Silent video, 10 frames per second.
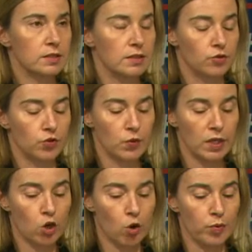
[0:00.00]
a truly
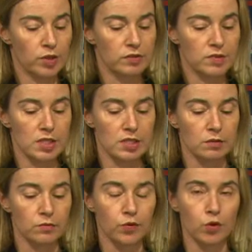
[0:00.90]
cooperative
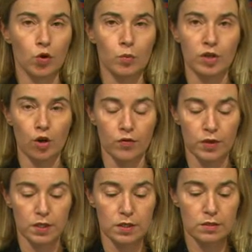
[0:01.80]
system for global
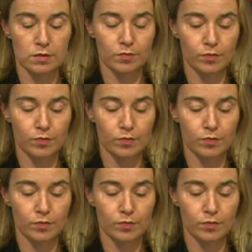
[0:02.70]
governance.